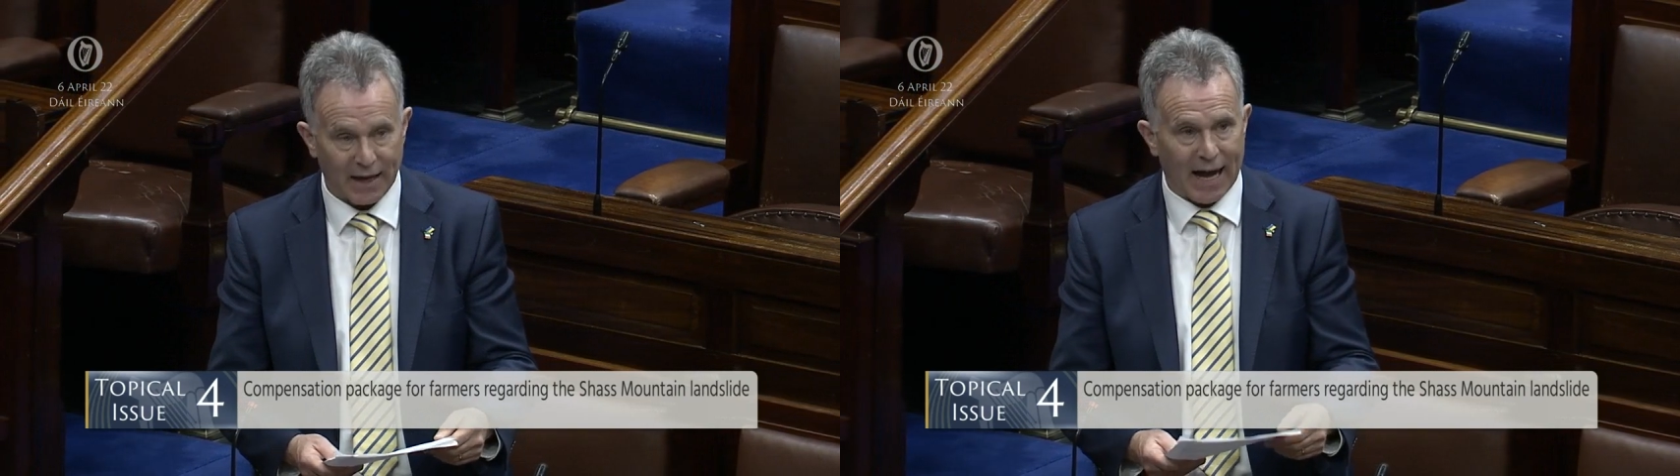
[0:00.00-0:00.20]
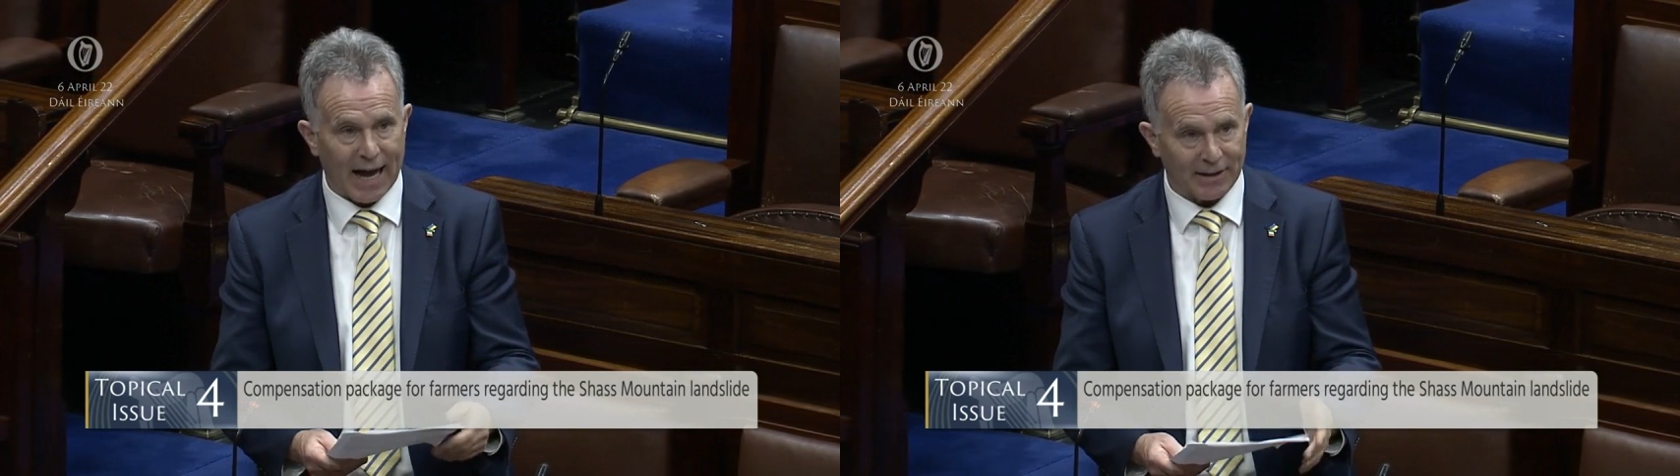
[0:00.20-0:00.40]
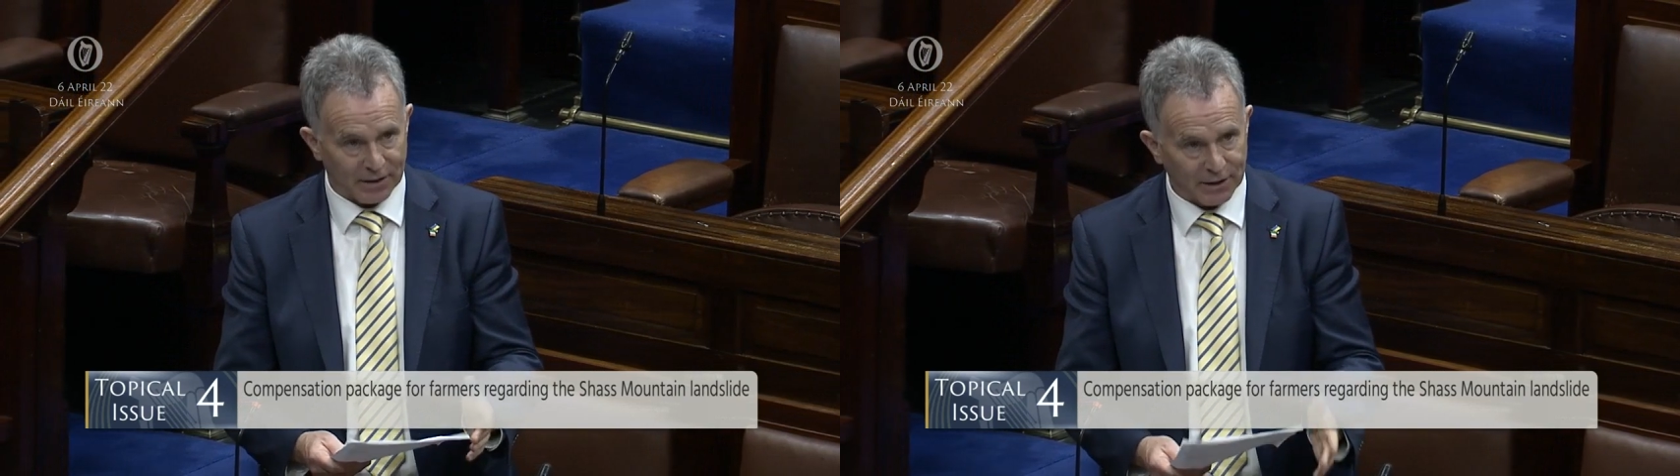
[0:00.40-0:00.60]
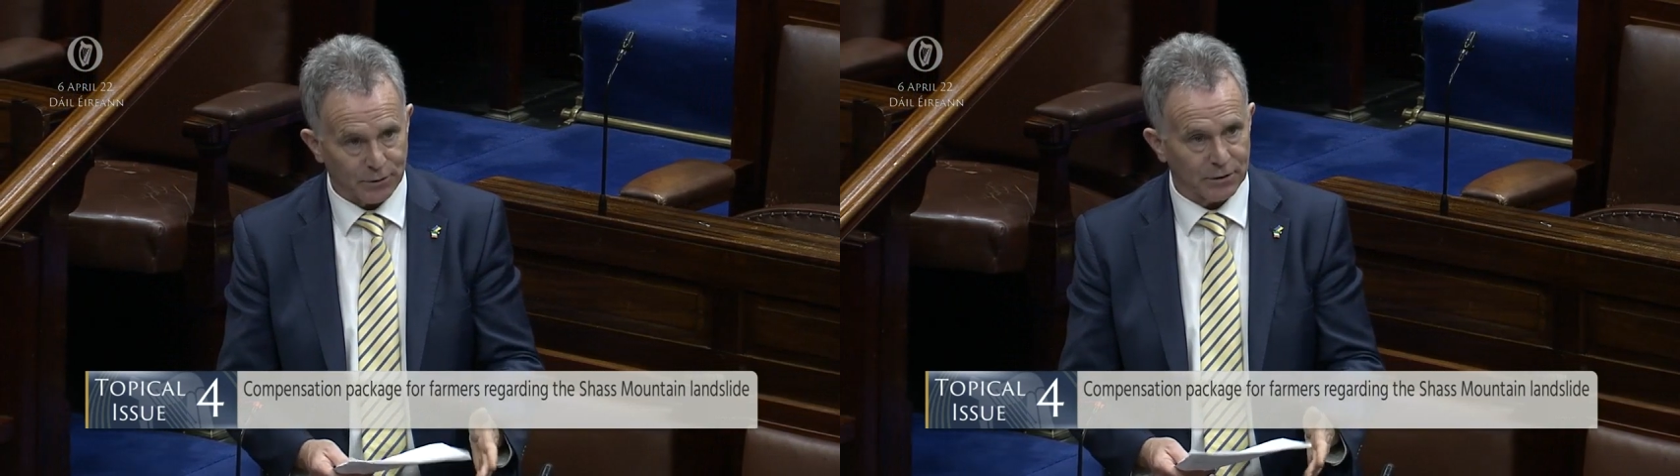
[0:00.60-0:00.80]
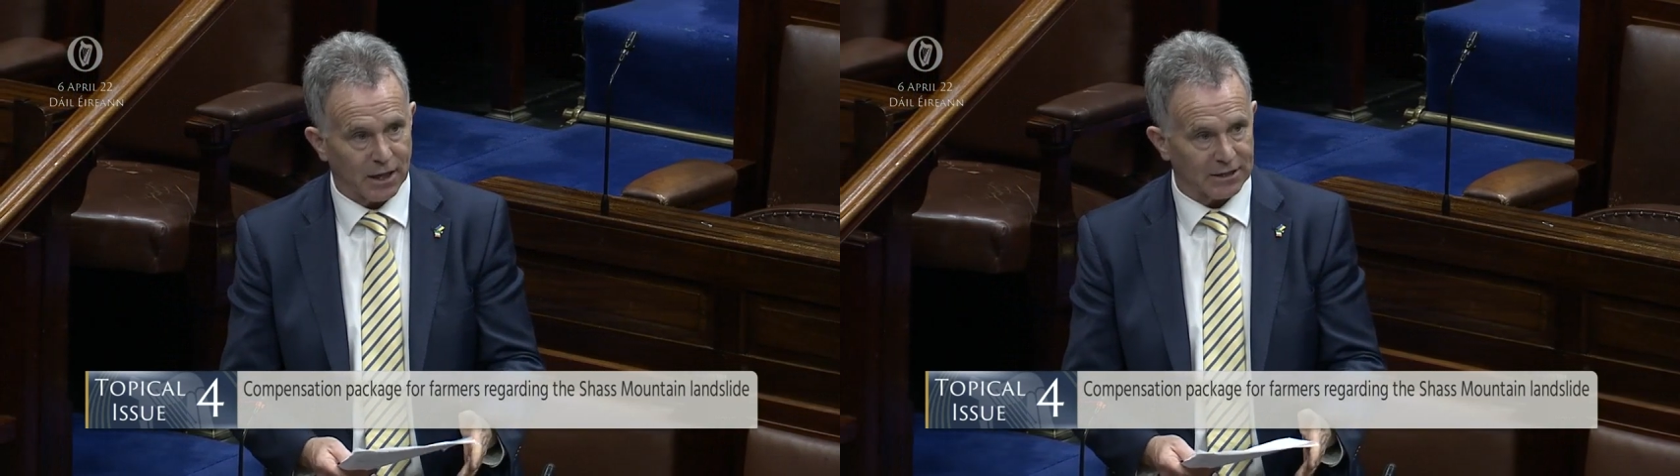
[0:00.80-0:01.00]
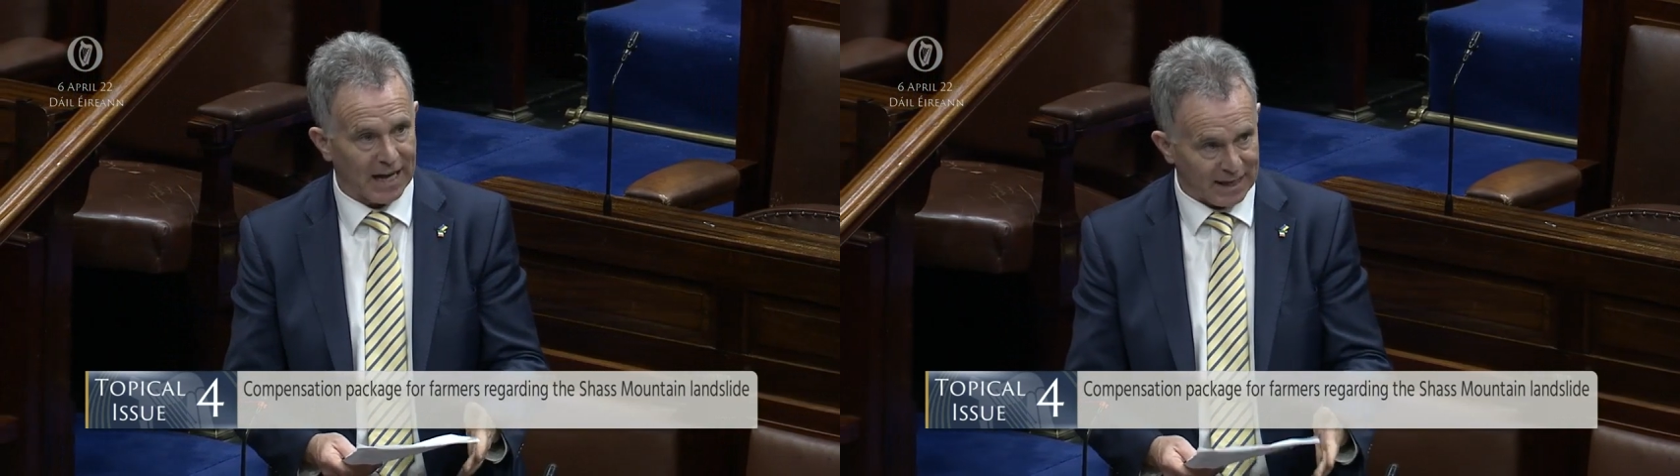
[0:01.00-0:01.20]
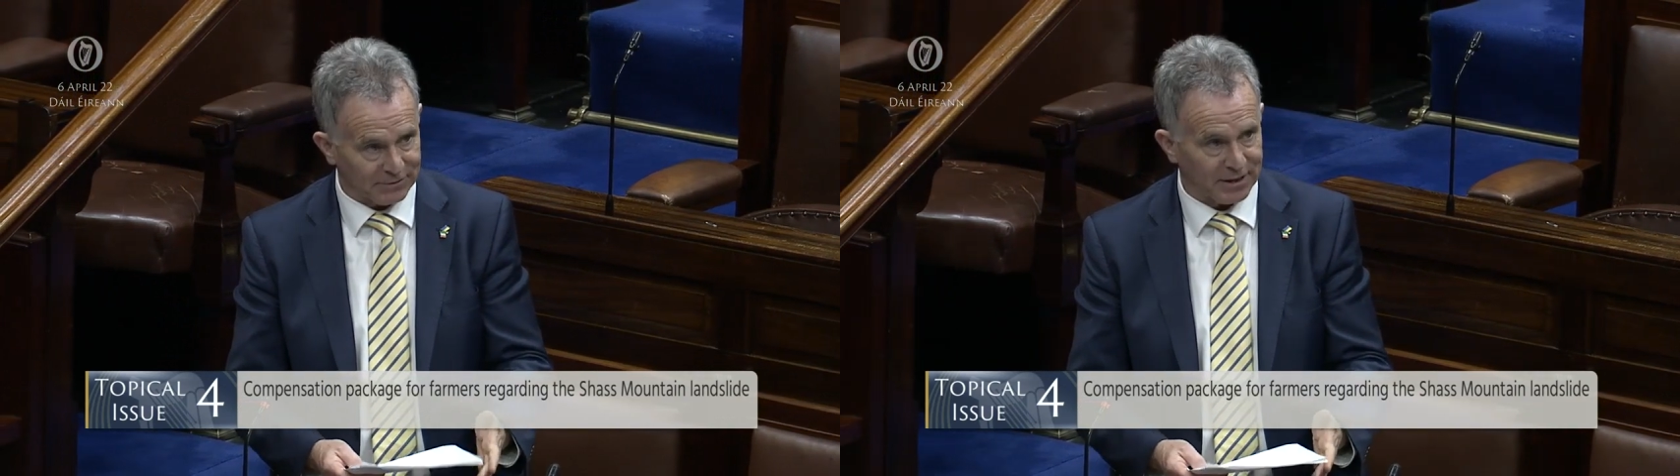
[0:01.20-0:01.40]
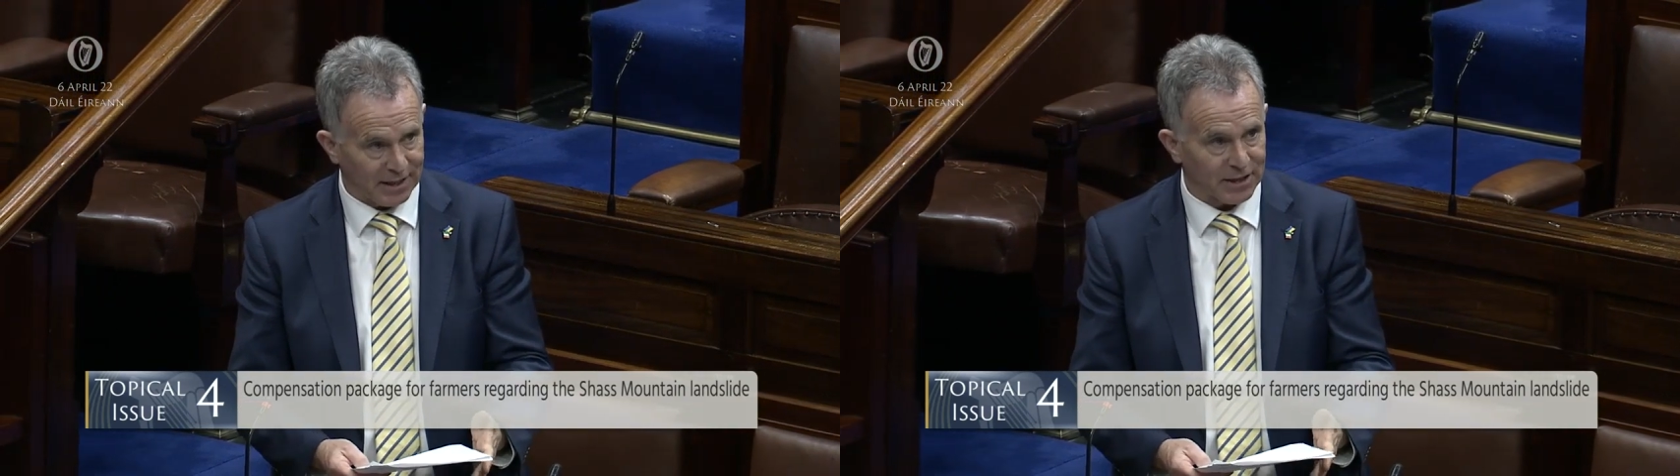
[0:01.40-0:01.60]
and I do not have
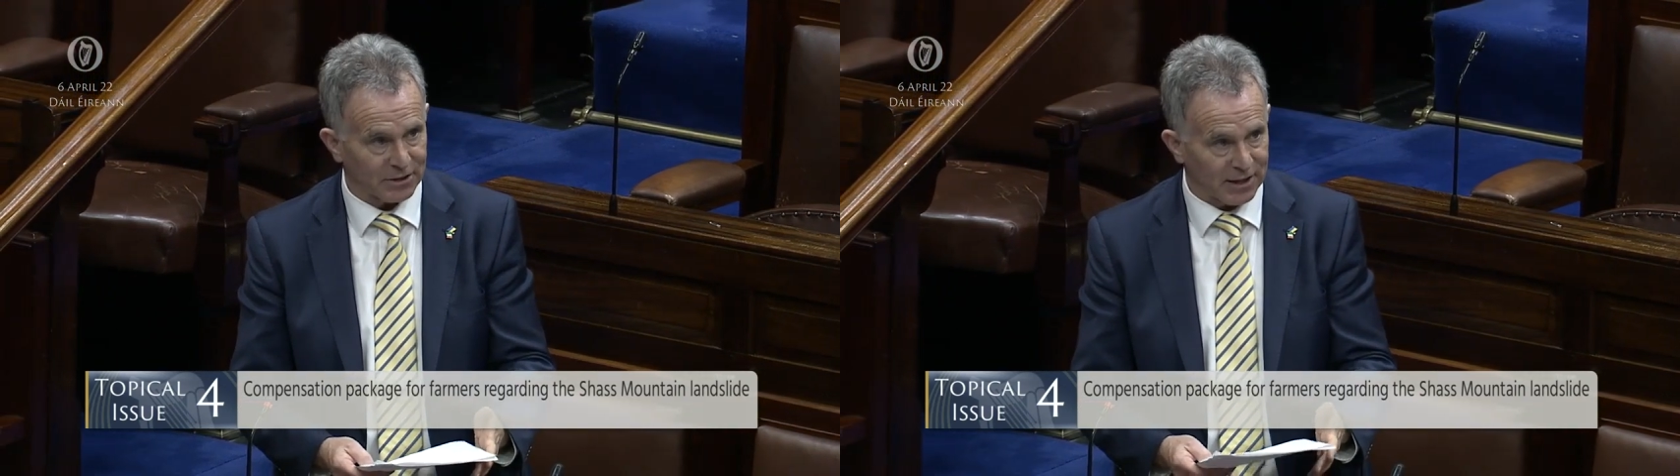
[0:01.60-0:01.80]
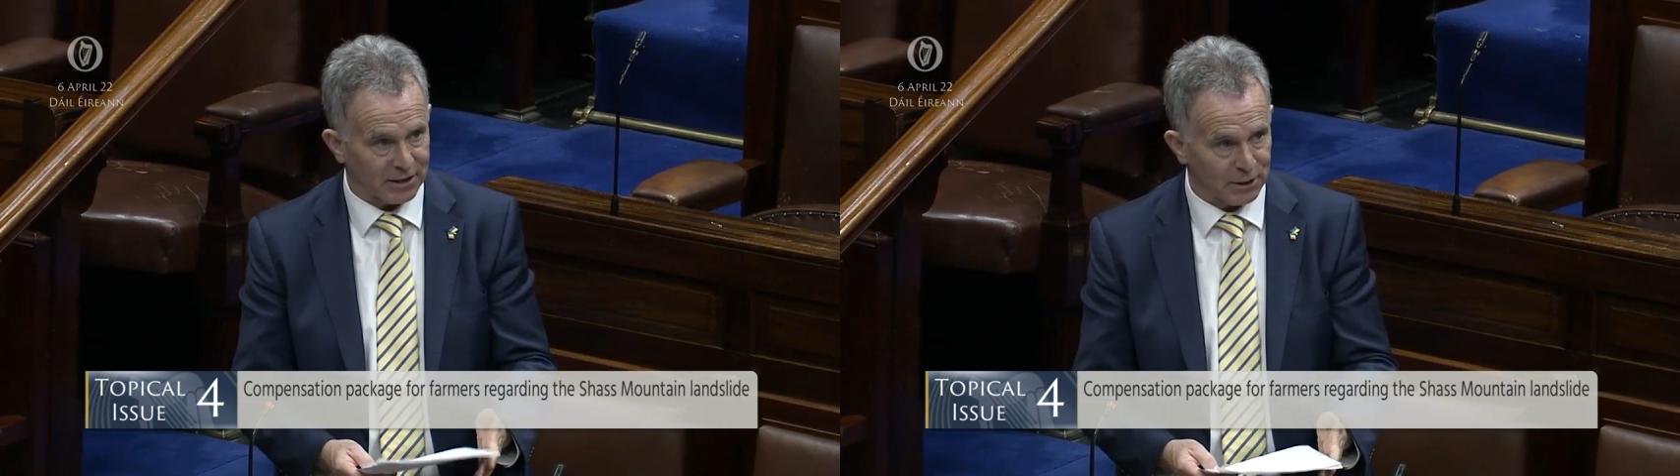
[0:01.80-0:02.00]
a date at